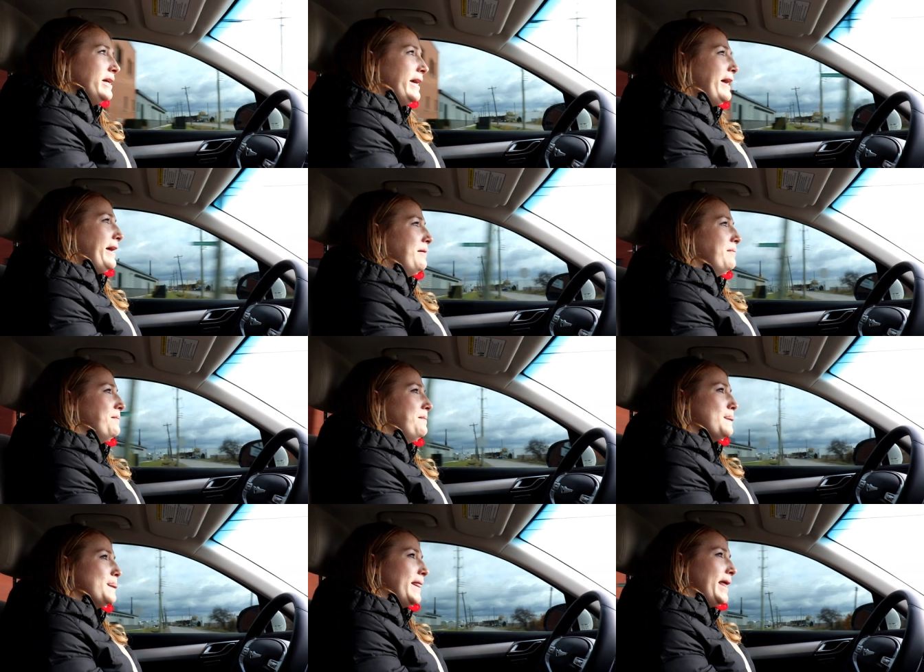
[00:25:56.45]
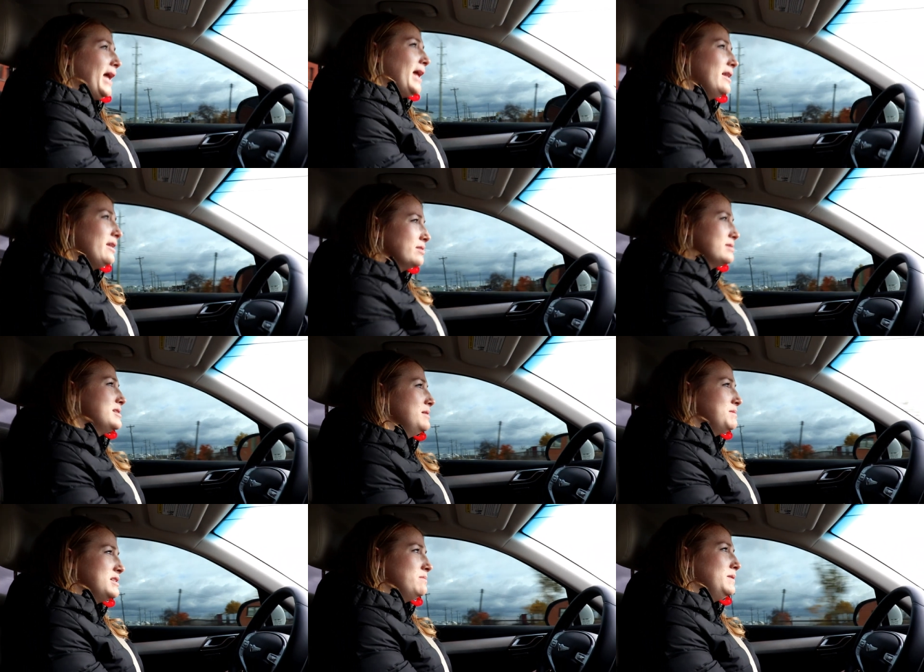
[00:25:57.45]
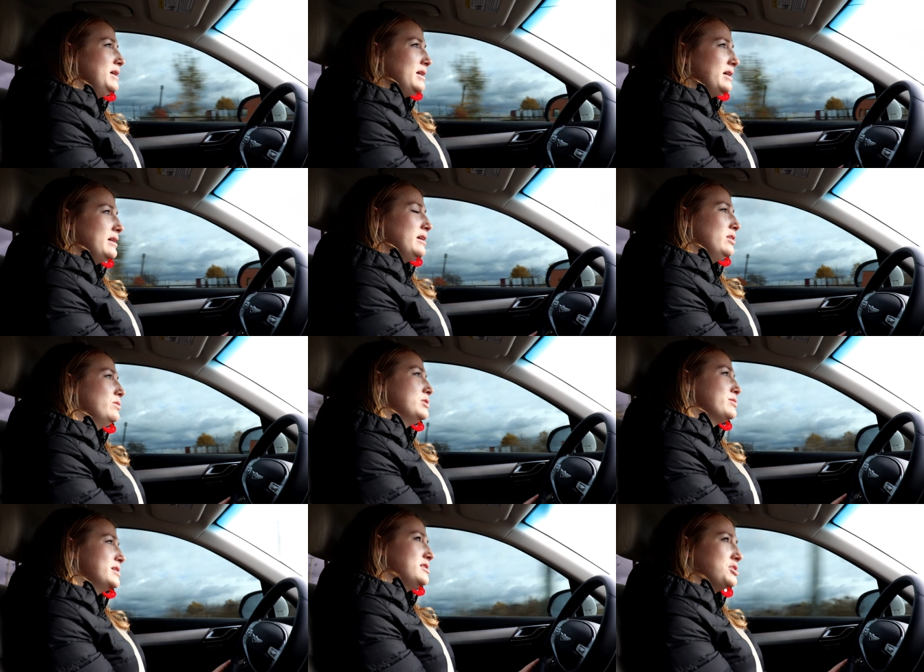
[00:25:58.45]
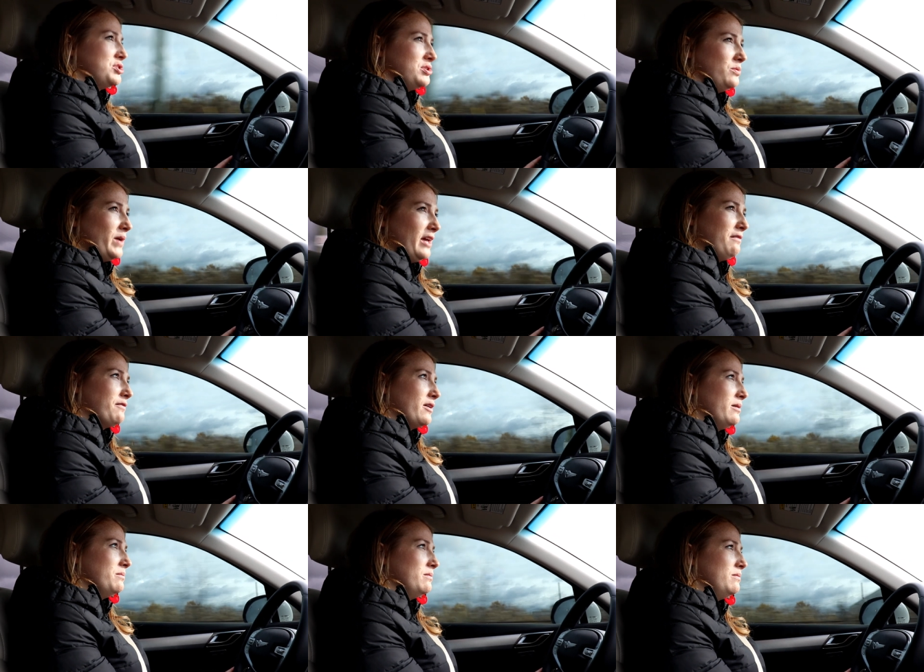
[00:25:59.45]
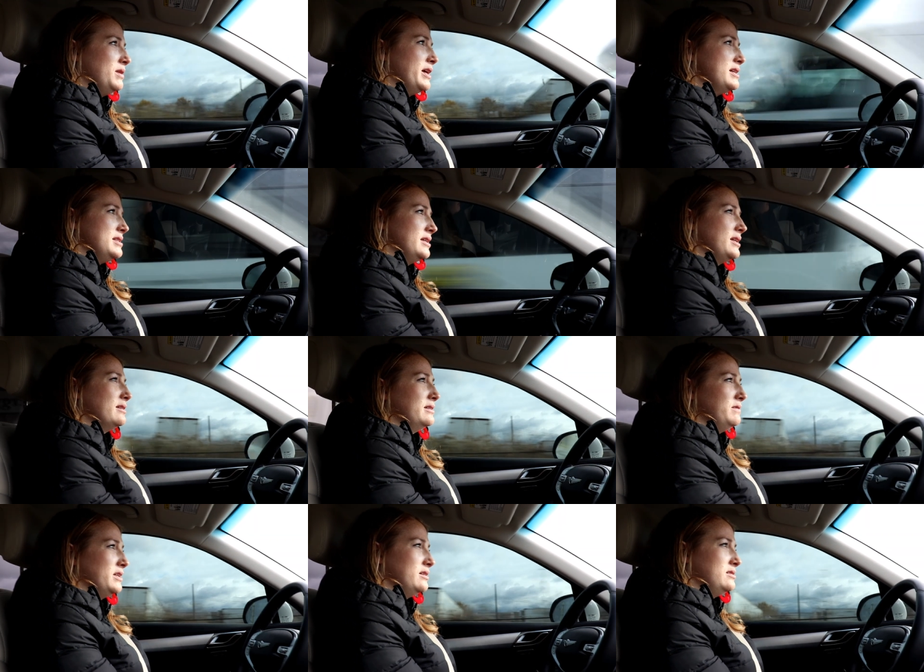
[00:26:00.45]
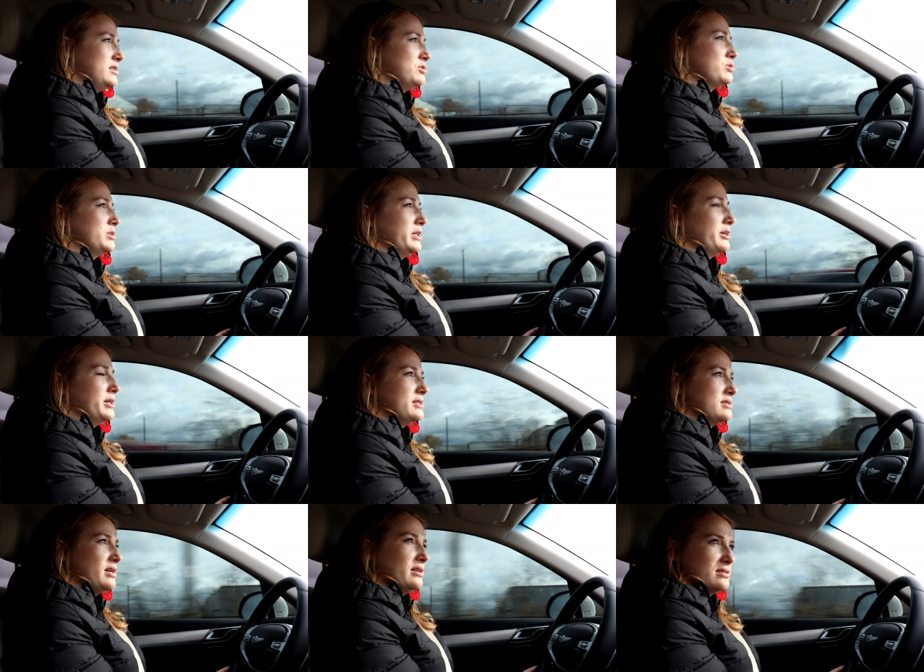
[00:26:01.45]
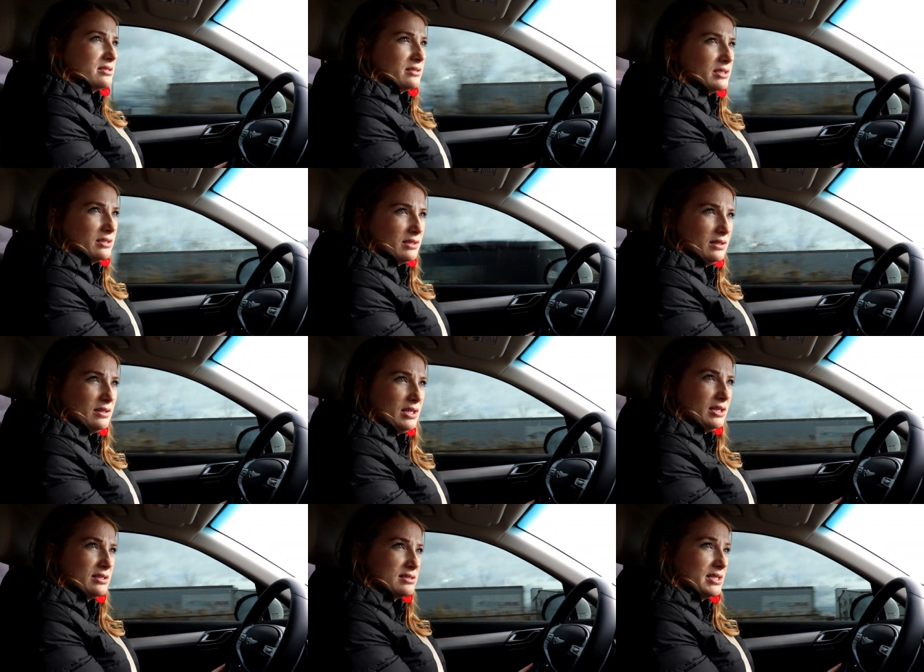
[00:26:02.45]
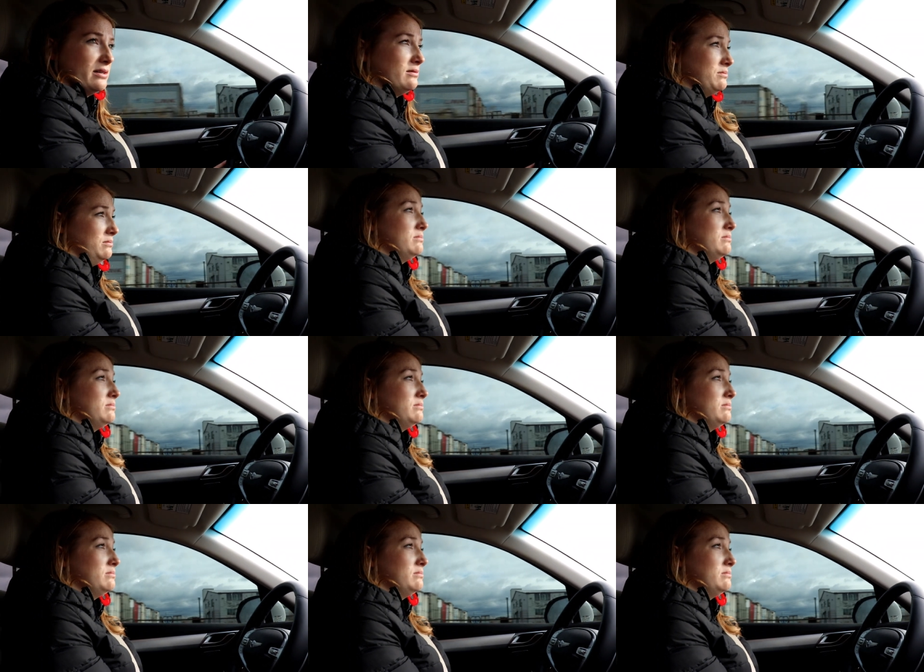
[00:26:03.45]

um, and there seems to be a you know a transition away from the idea that living in an industrial area is not necessarily a good thing. It's now